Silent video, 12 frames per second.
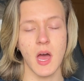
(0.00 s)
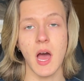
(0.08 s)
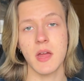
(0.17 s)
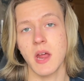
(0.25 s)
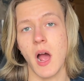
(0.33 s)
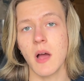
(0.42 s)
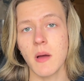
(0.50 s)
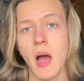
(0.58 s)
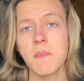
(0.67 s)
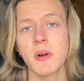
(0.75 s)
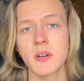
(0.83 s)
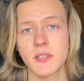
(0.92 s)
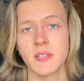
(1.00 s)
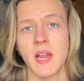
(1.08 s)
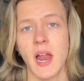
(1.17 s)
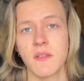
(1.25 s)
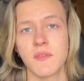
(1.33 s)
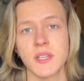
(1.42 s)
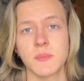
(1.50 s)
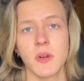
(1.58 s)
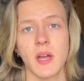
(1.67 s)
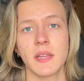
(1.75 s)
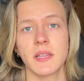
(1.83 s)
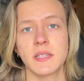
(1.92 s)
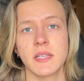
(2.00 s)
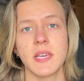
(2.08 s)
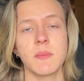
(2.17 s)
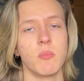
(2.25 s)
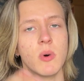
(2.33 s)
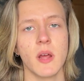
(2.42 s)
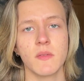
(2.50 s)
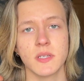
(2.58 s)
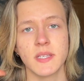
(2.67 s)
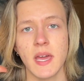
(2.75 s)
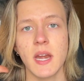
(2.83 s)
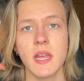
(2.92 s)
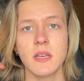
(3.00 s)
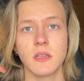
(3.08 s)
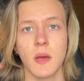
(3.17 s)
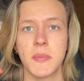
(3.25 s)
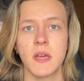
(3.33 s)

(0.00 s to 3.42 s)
Now, I'm personally not on Facebook. I'd like to keep whatever sanity is up